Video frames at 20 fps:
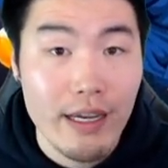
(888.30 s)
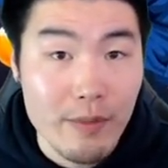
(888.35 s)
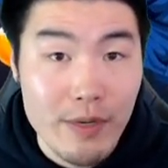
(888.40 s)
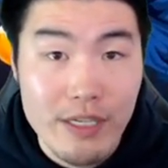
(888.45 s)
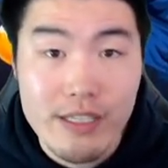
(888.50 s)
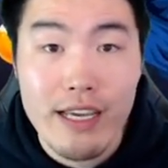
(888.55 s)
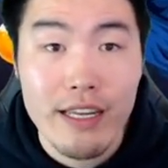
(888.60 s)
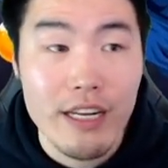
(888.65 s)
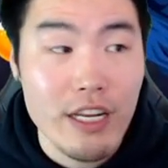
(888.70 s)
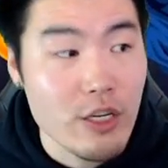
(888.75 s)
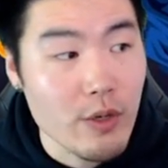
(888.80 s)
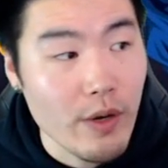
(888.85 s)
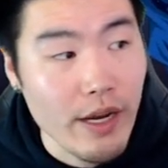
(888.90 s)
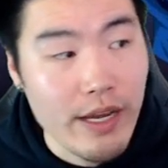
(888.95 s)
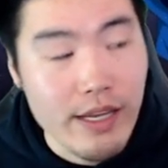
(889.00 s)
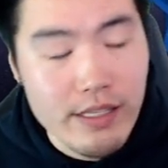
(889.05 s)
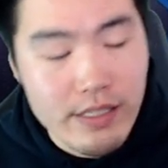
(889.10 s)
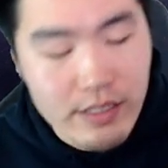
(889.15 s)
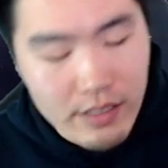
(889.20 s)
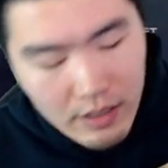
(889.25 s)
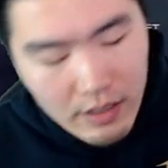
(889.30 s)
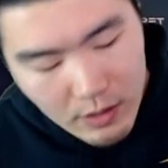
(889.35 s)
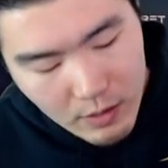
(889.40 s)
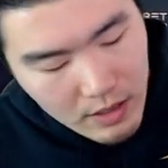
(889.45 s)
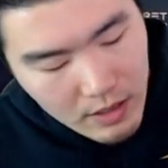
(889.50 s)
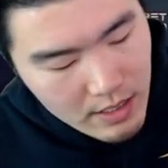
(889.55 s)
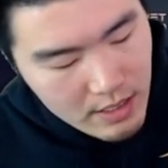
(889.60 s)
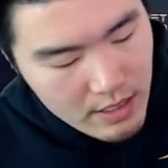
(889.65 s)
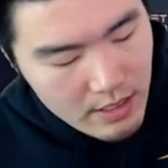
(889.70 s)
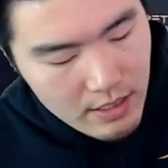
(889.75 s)
percentage, right? So
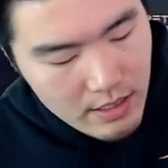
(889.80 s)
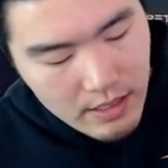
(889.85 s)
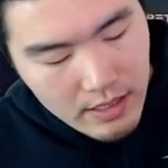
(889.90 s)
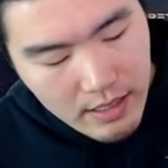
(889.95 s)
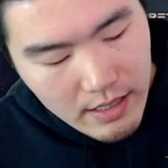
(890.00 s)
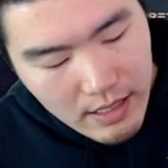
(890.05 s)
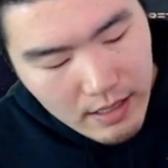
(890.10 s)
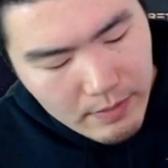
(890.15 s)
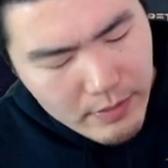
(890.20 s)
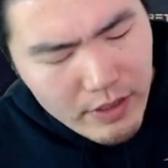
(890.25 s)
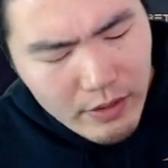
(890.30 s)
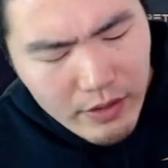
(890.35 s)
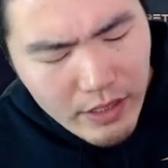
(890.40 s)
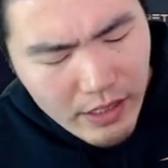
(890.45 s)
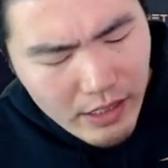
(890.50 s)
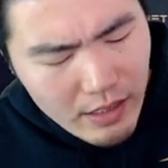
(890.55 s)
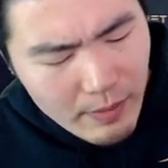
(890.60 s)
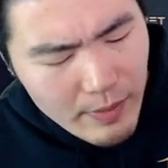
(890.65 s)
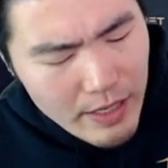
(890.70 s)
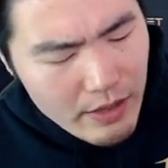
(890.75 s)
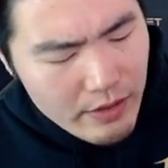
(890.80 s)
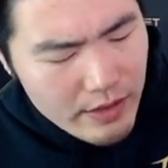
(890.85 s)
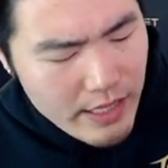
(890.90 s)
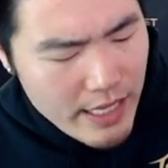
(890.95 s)
I'm still thinking about